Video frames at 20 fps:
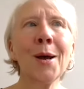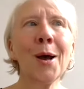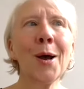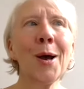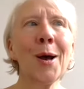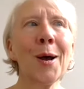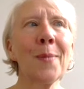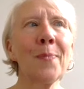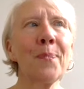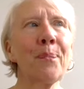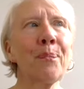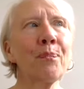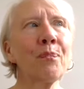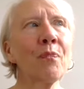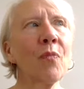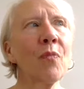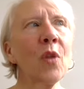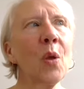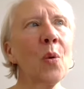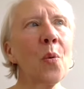
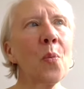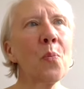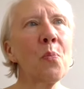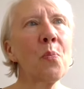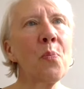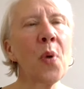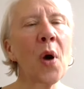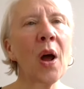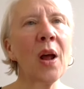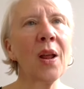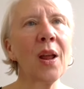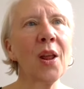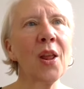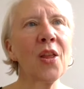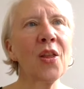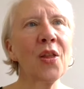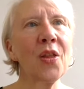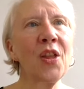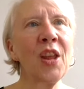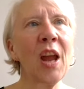but
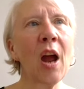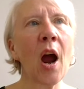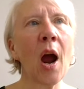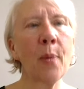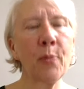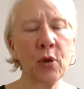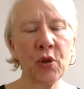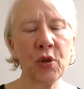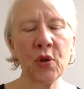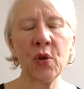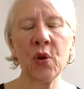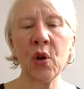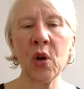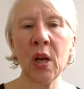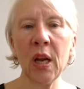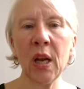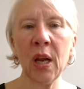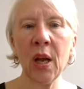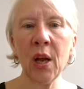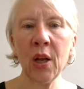the
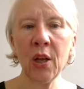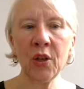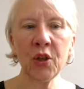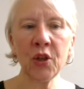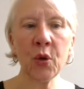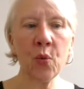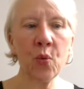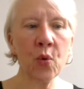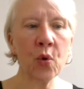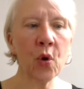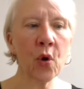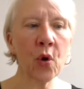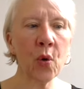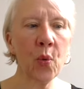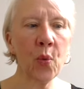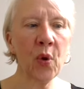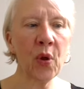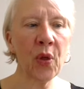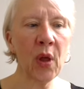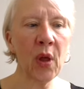opportunity to
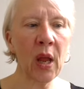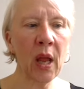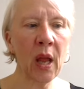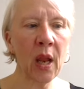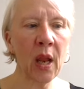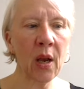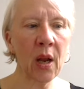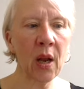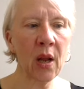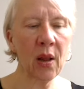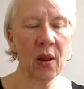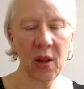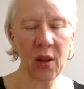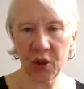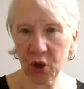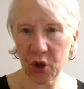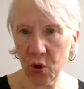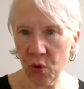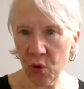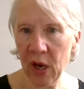work within
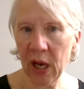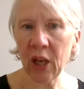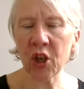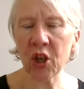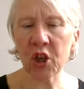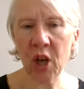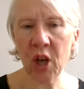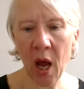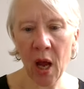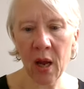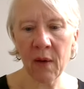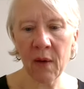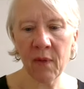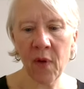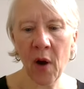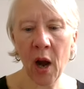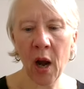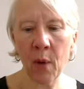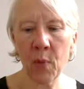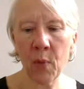this Green Shot
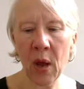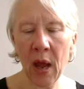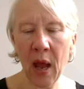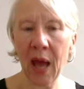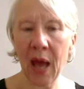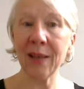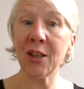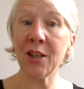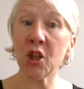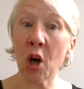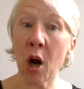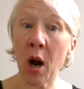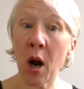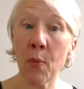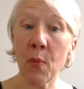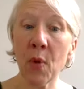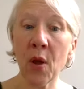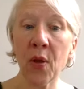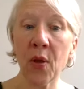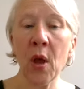environment at
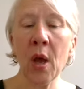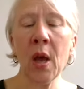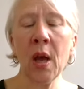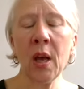Dartmouth